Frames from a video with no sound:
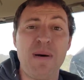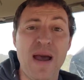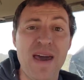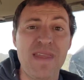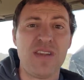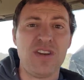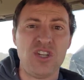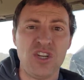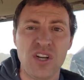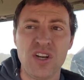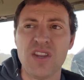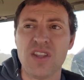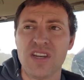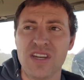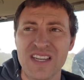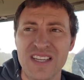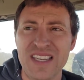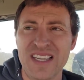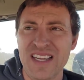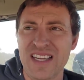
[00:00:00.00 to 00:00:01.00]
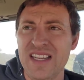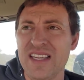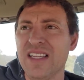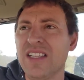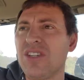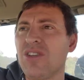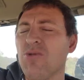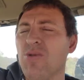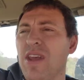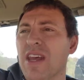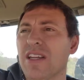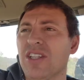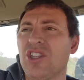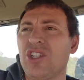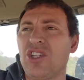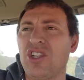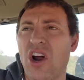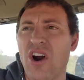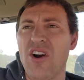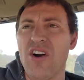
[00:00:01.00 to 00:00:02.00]
pathogen, the disease, to get
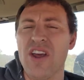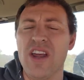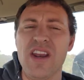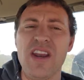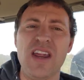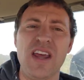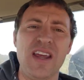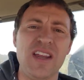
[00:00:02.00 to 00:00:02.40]
started